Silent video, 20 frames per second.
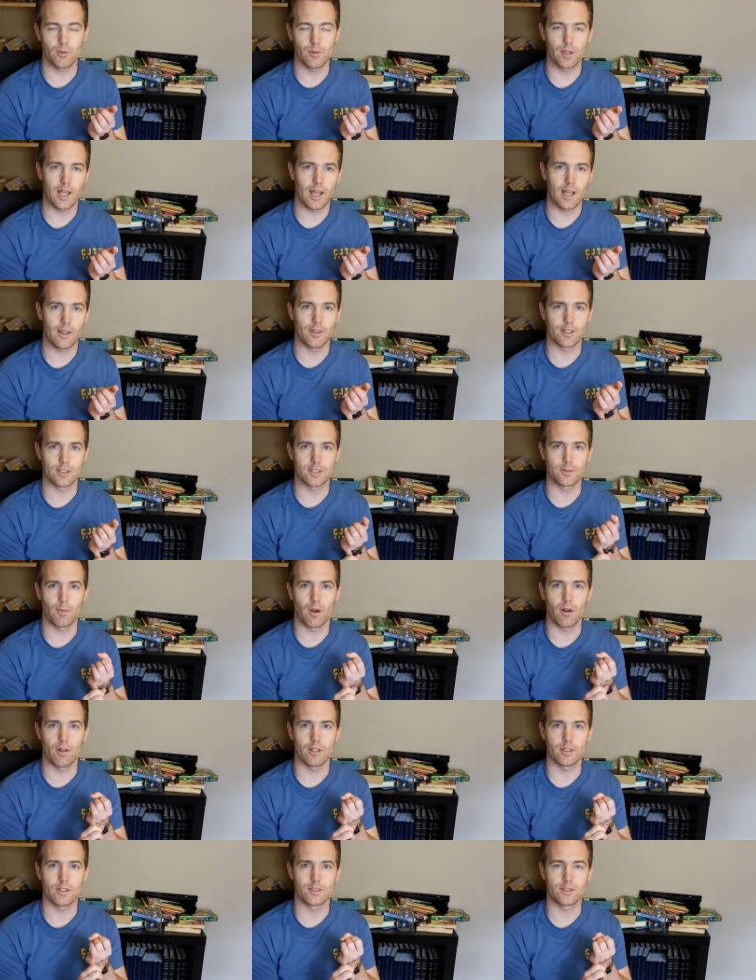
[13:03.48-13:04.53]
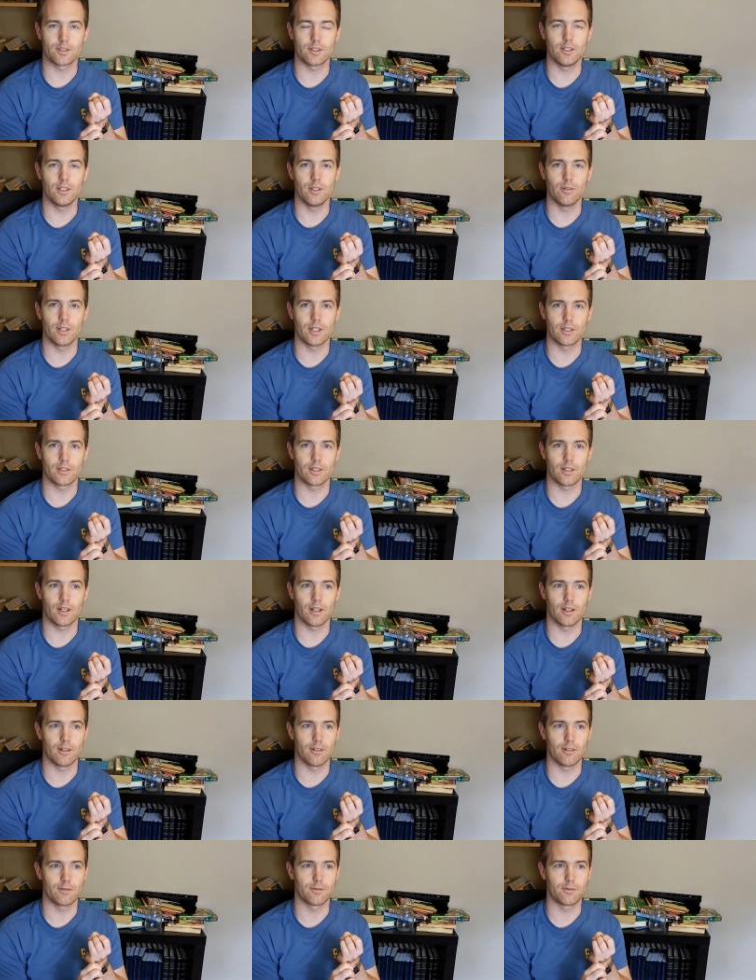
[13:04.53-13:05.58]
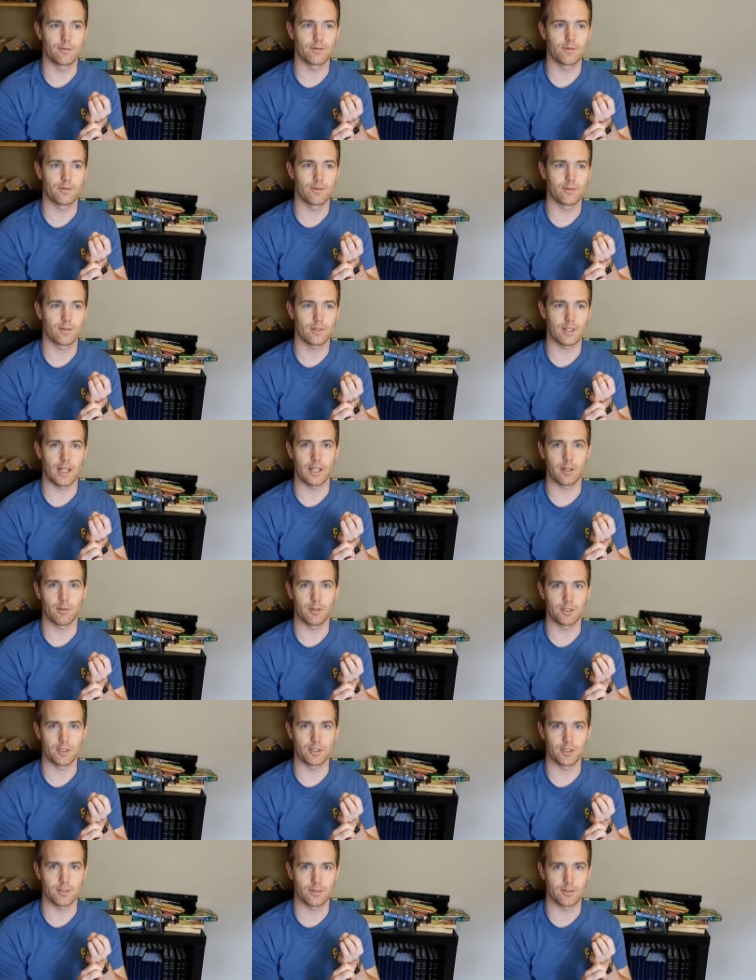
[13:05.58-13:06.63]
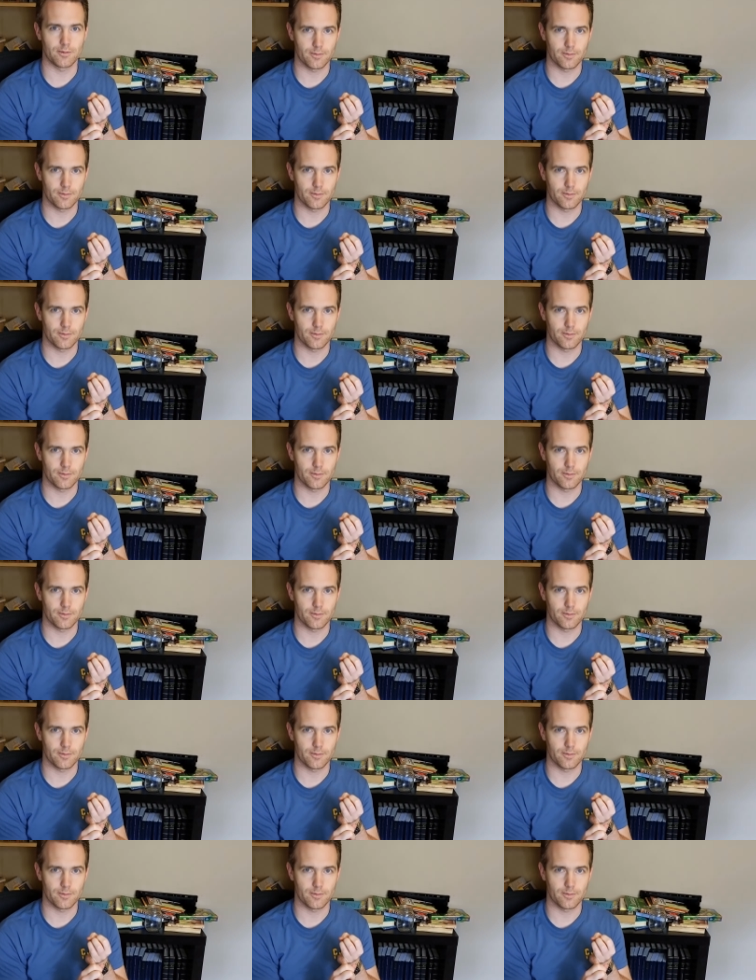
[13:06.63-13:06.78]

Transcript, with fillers: we had the smallest unit of language,